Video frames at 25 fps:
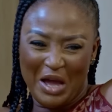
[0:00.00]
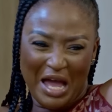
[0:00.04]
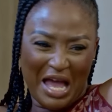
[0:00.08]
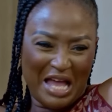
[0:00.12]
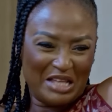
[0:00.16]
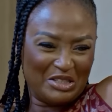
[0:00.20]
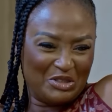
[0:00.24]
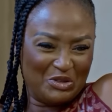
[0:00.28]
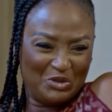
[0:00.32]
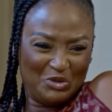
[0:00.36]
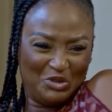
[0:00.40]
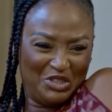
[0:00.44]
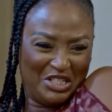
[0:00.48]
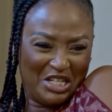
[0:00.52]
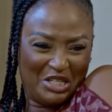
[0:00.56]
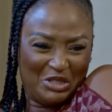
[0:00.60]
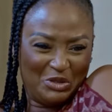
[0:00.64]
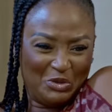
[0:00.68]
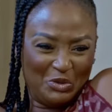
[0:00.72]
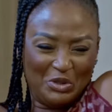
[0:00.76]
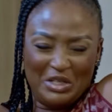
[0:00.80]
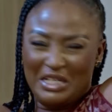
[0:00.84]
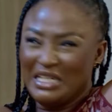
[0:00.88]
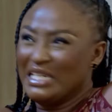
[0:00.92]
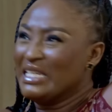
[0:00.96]
hands to
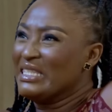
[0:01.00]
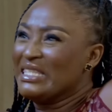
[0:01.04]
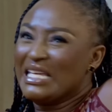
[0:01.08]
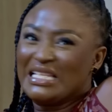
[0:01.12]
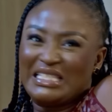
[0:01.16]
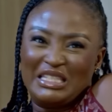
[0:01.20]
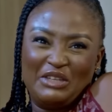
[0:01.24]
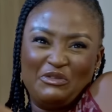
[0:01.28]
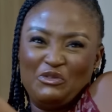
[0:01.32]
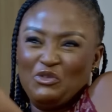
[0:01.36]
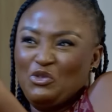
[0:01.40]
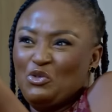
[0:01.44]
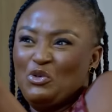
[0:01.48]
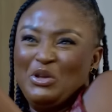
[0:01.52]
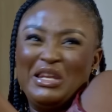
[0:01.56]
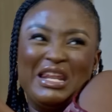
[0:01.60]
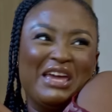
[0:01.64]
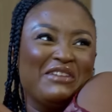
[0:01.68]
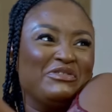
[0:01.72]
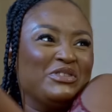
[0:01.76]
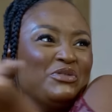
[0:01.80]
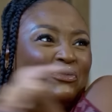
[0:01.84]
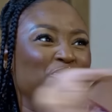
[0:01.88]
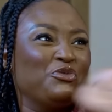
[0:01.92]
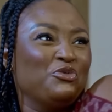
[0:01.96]
gesticulate as if you
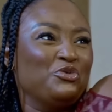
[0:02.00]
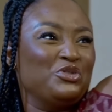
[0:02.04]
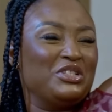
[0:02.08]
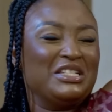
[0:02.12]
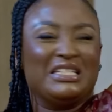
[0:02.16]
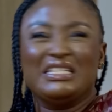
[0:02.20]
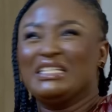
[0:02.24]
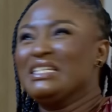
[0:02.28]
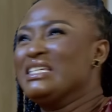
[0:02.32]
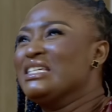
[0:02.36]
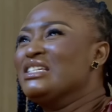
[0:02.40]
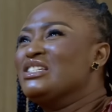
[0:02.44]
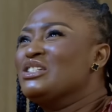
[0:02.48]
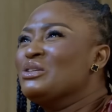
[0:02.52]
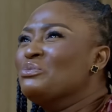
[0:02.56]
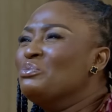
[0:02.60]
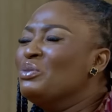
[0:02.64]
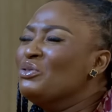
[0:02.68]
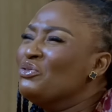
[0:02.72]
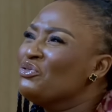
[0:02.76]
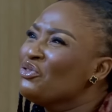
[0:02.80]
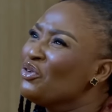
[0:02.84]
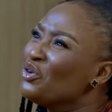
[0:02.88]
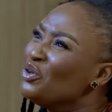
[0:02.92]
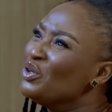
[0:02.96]
left food in the
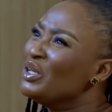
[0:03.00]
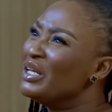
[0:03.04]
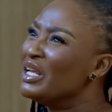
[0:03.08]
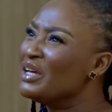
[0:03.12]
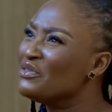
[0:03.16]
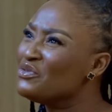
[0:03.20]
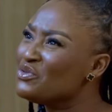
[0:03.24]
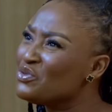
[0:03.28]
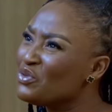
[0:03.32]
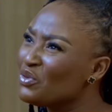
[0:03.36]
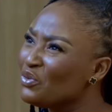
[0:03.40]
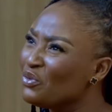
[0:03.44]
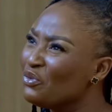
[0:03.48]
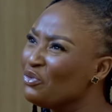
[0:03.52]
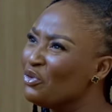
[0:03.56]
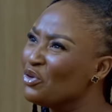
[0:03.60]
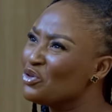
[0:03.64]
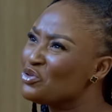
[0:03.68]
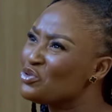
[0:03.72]
kitchen before you left for